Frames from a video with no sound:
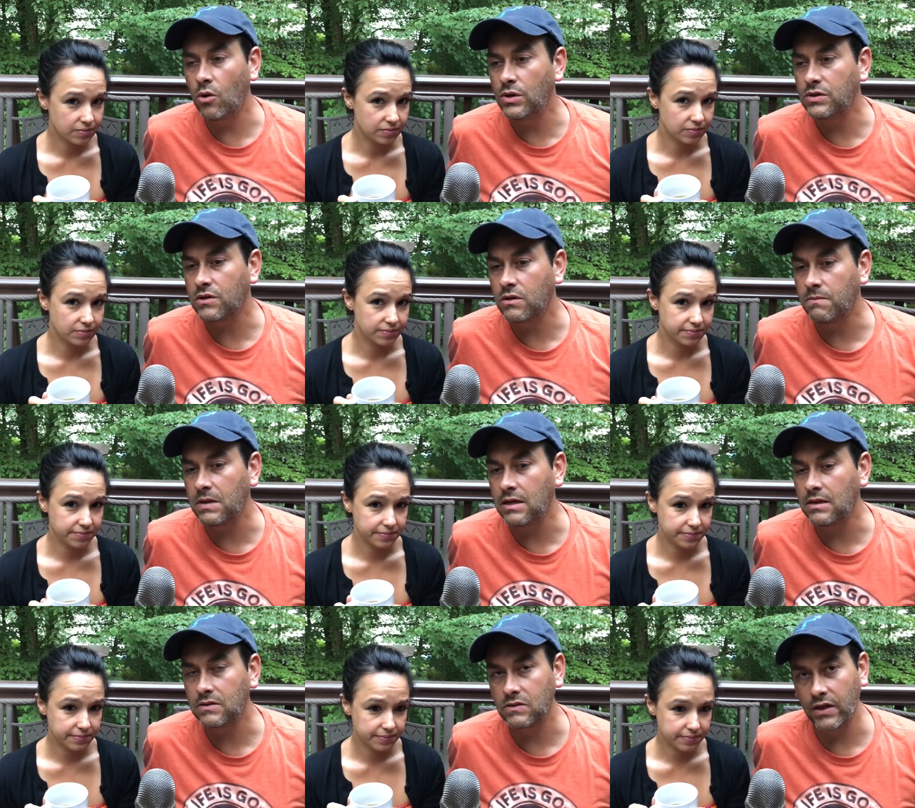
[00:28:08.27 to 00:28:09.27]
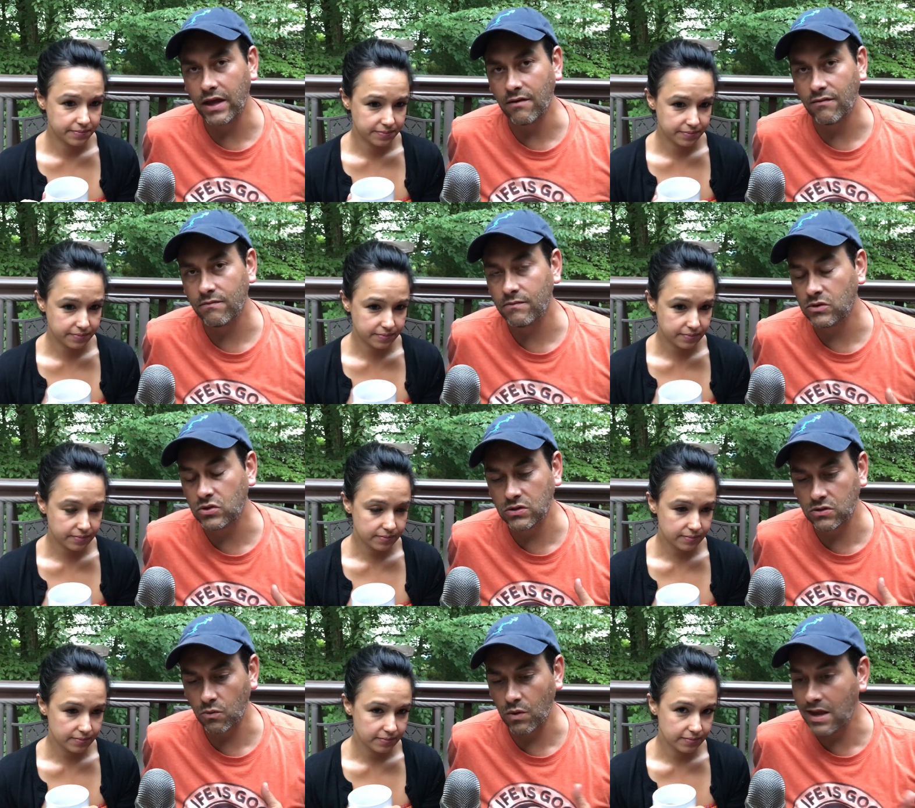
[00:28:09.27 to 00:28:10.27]
Speaker 1: always going to be the slave. That's
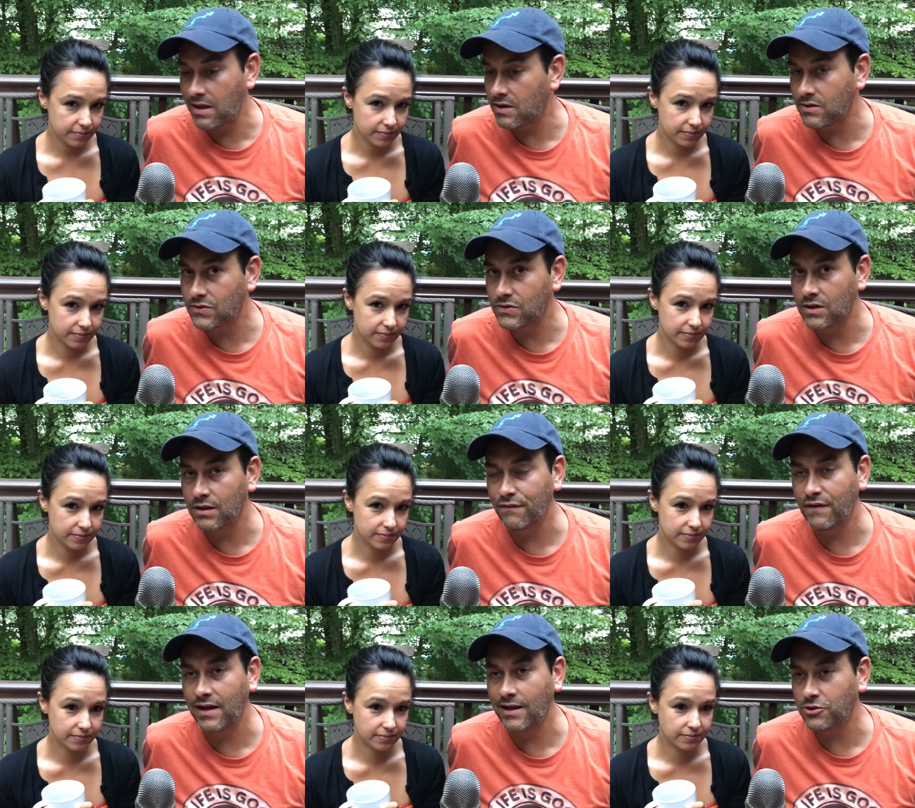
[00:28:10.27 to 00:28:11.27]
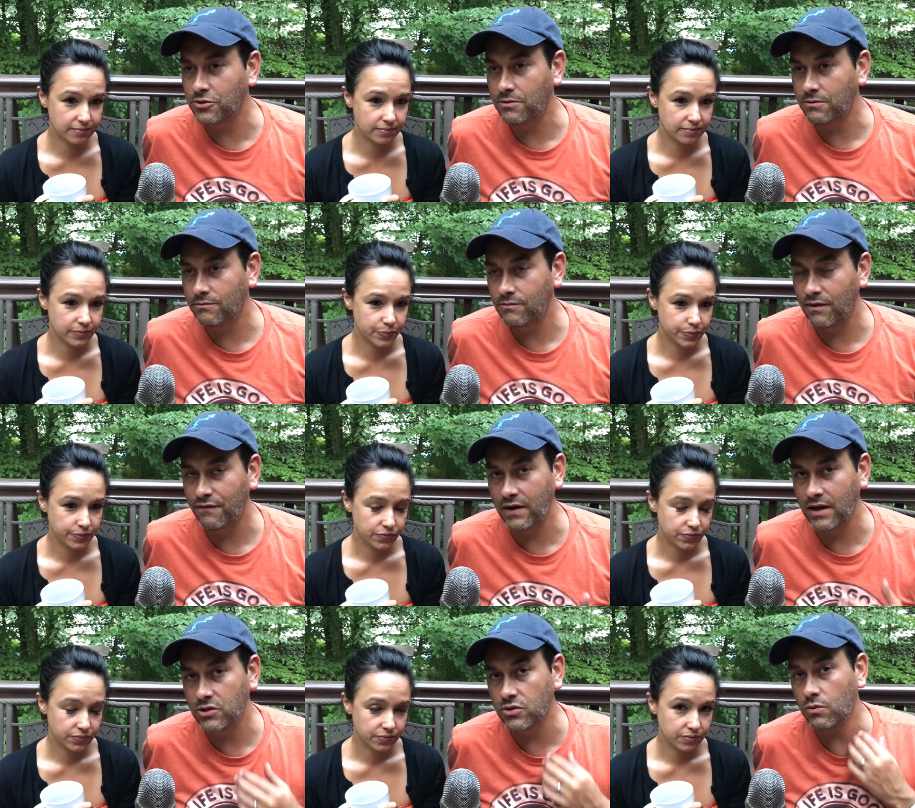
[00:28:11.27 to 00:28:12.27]
just the way it is in the financial the
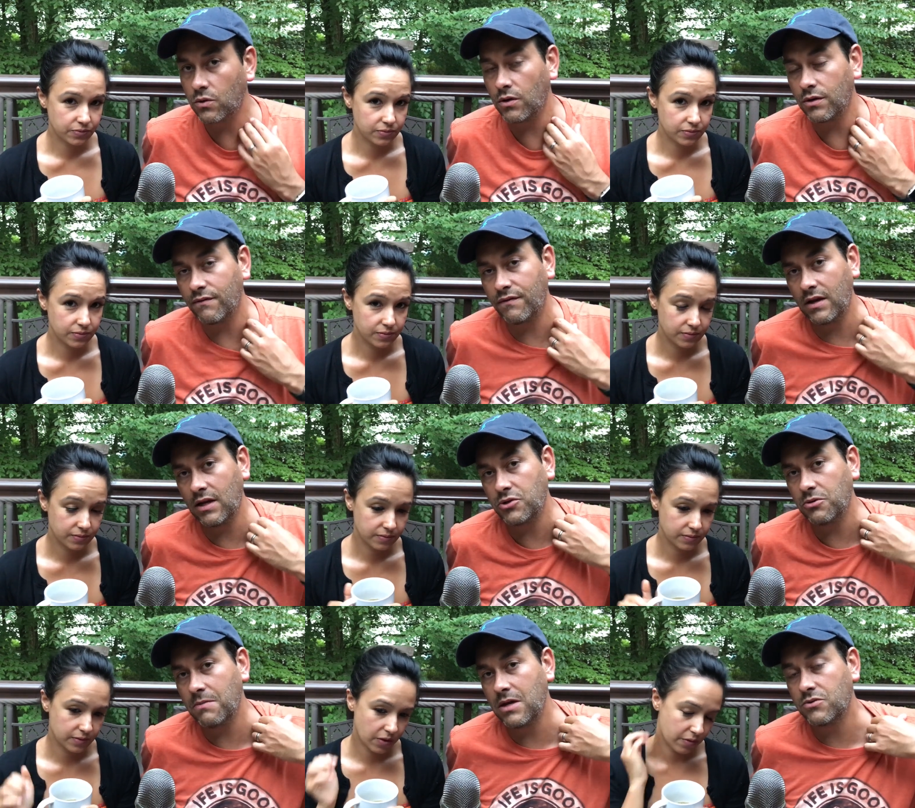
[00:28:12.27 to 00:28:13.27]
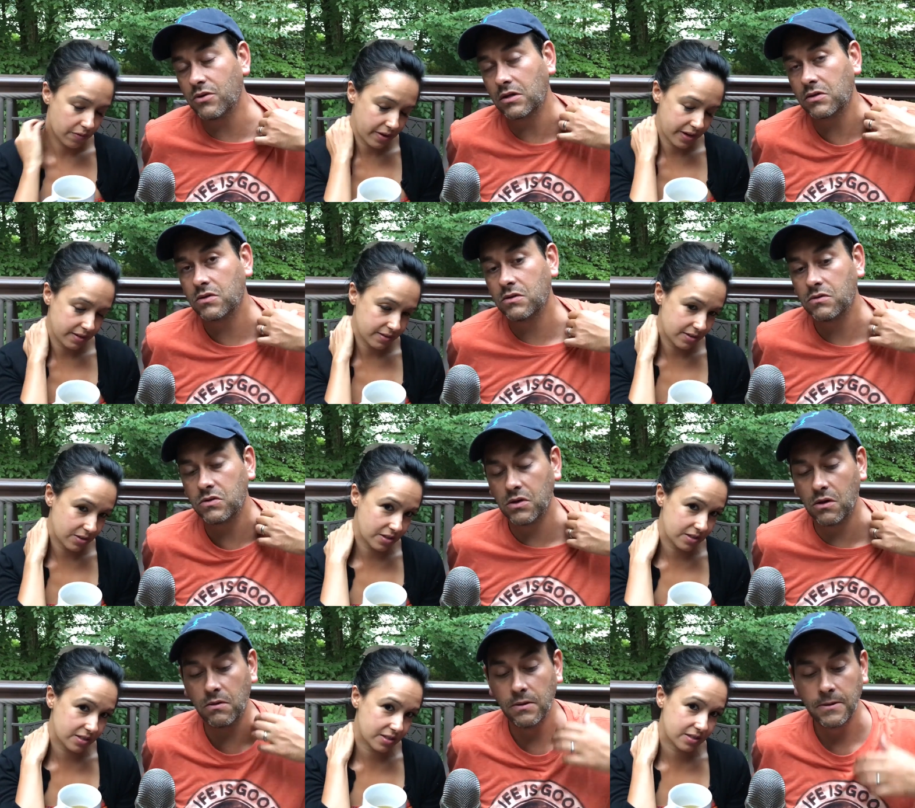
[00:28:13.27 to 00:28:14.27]
financial world and the financial matrix. Right. So, so
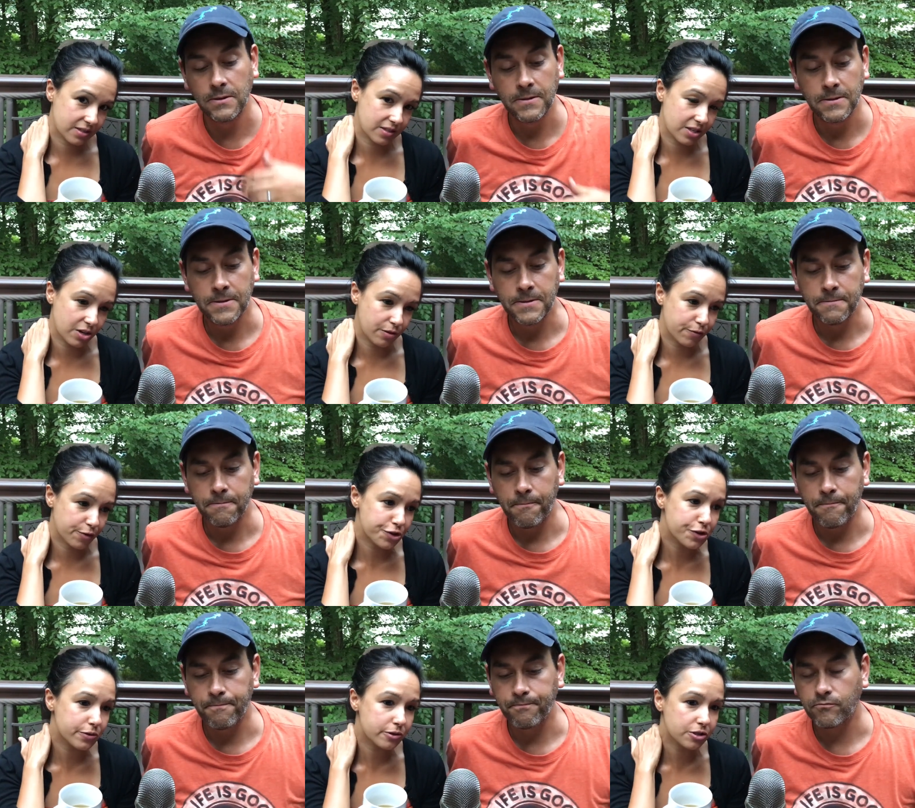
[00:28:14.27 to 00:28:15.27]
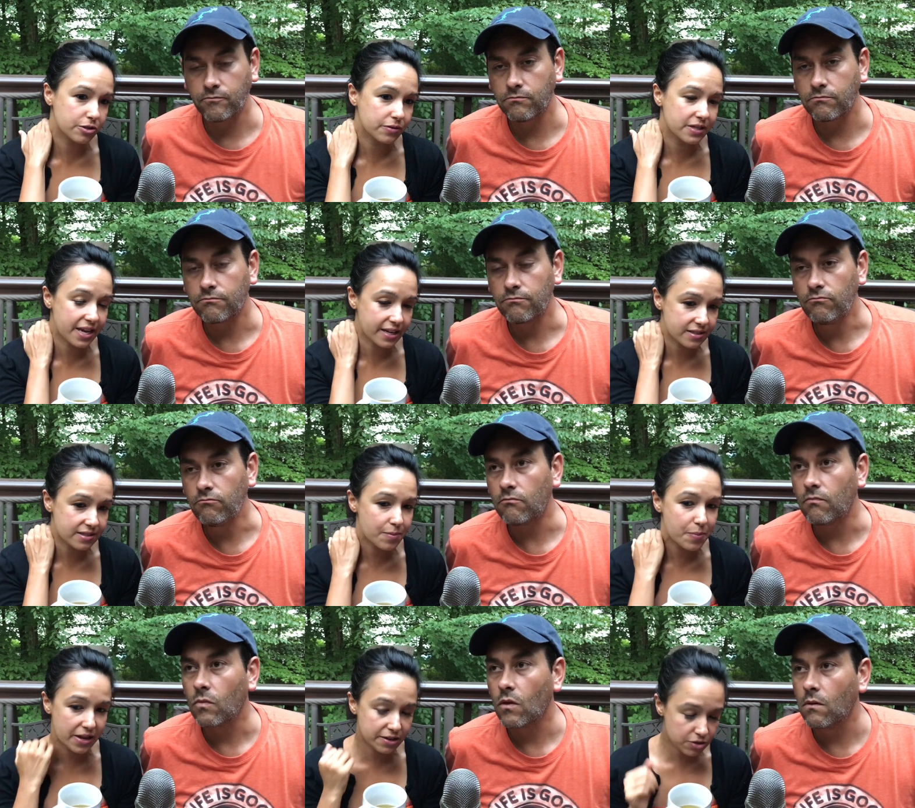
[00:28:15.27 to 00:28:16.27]
this
Speaker 2: is, you know, for you to yes, the
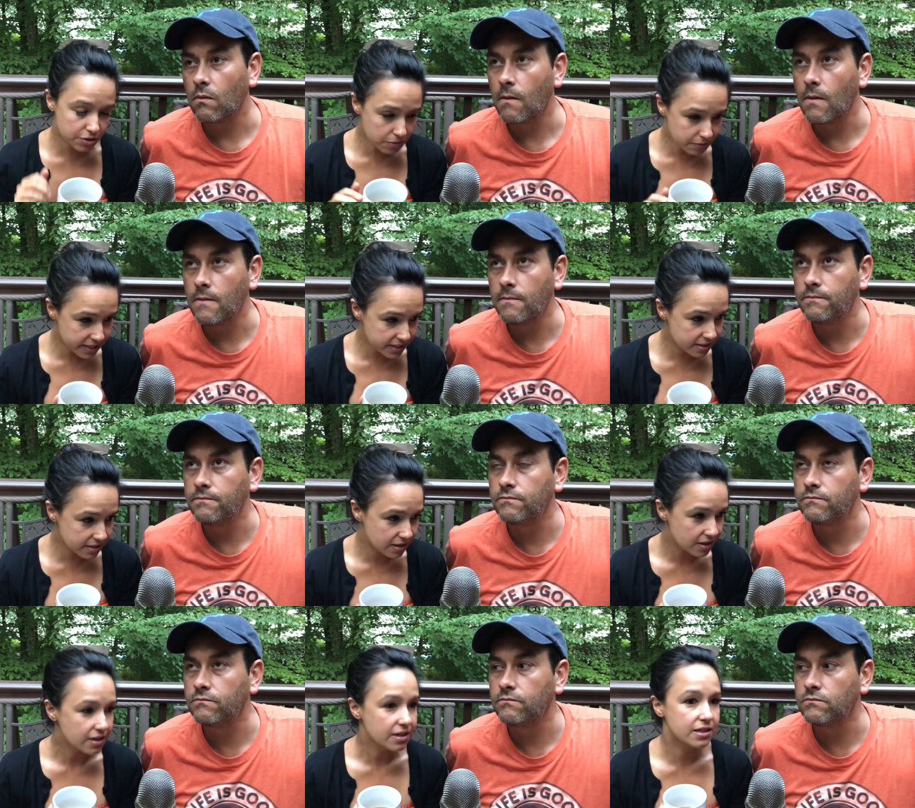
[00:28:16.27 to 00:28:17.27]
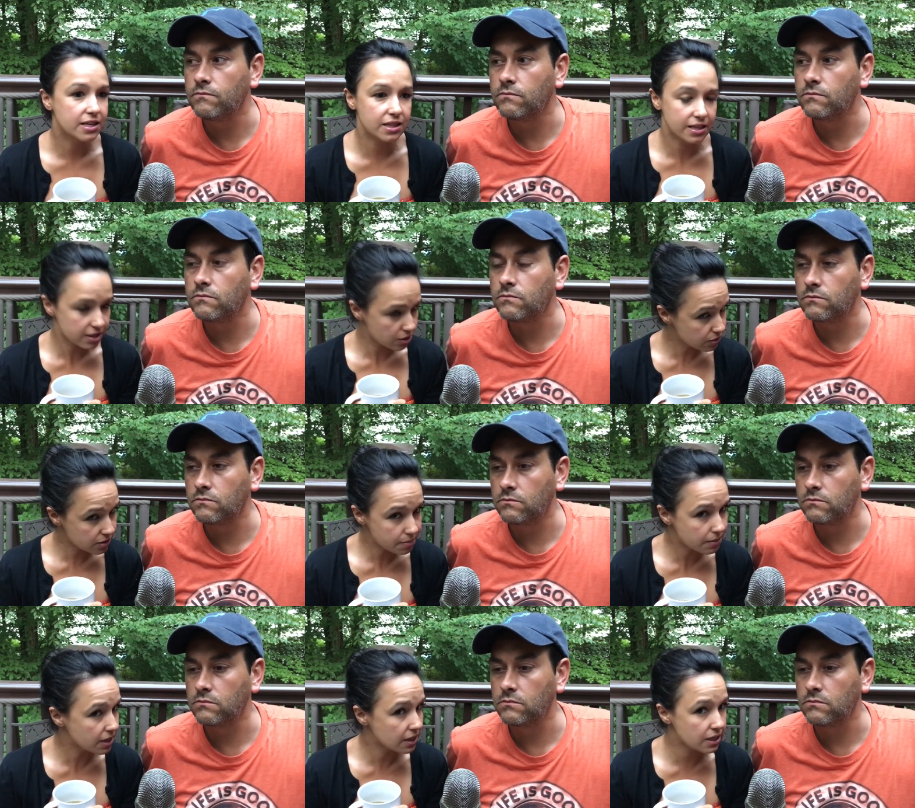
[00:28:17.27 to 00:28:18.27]
bank took a risk. They lent you some
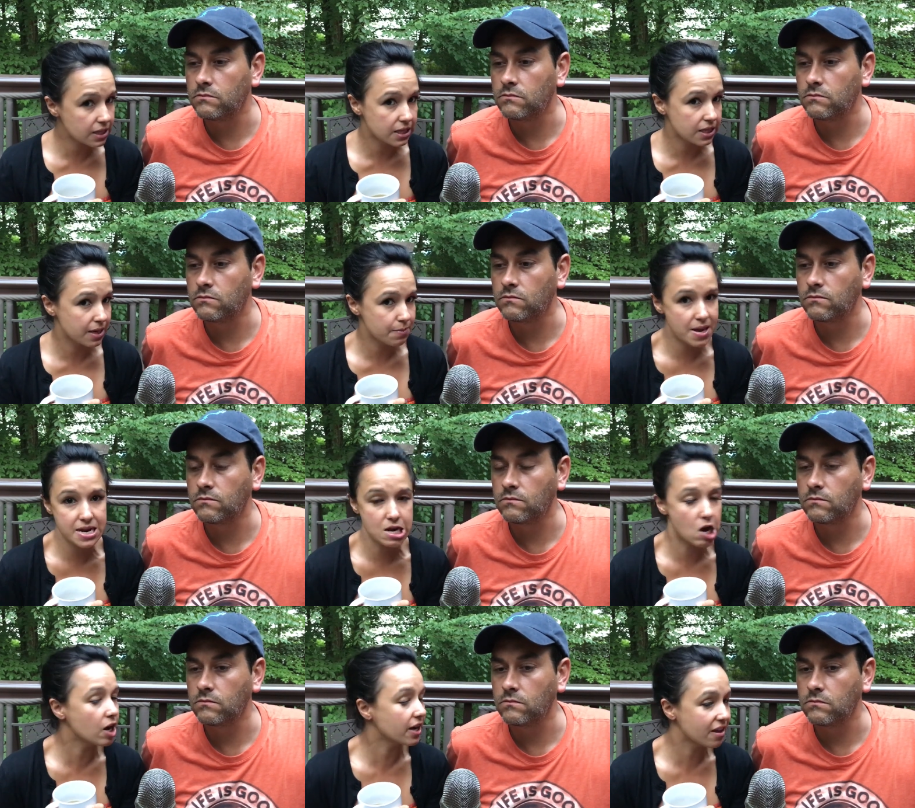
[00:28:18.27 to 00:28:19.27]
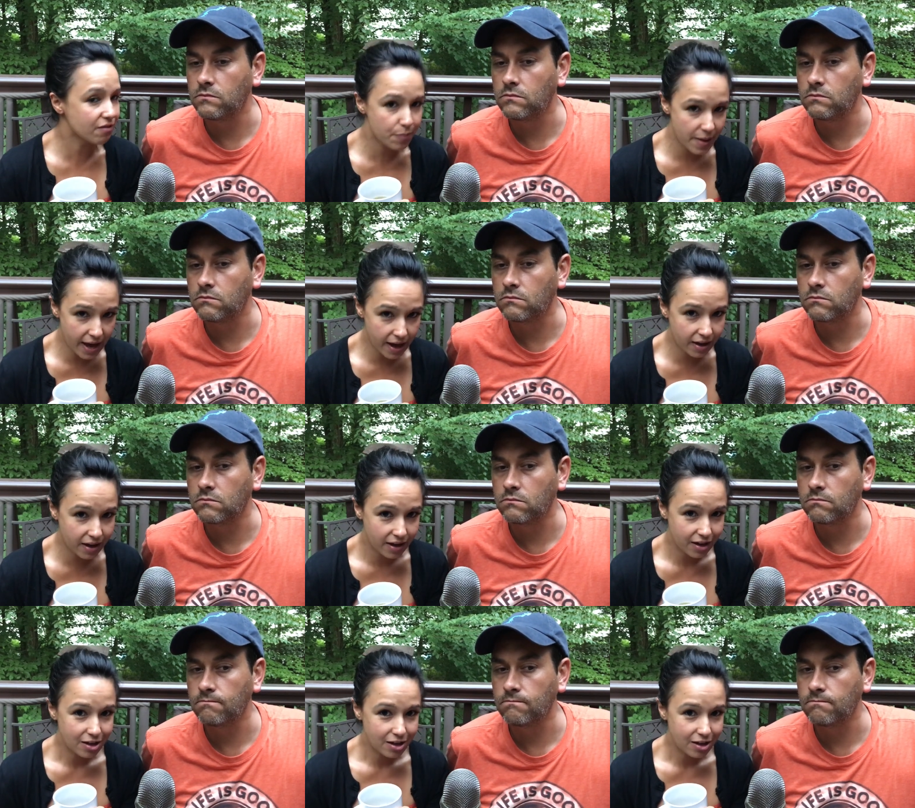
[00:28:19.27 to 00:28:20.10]
money that they may not give back